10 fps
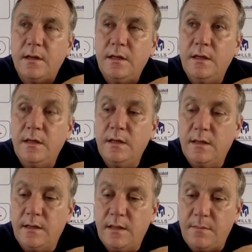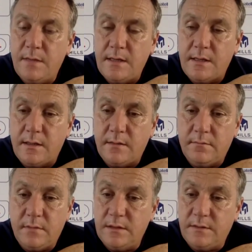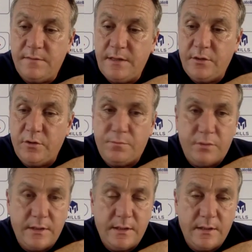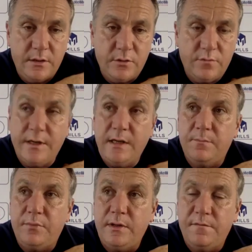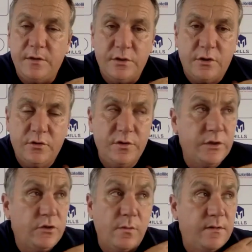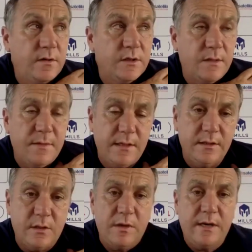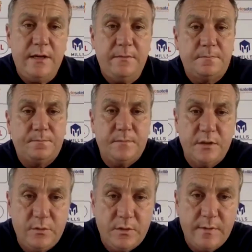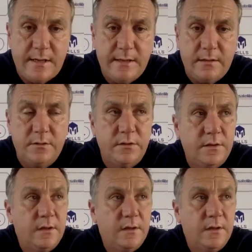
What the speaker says: He, at the minute, is a very good player in his own right, playing for his country. He's not with us at the minute. He's away with Ireland.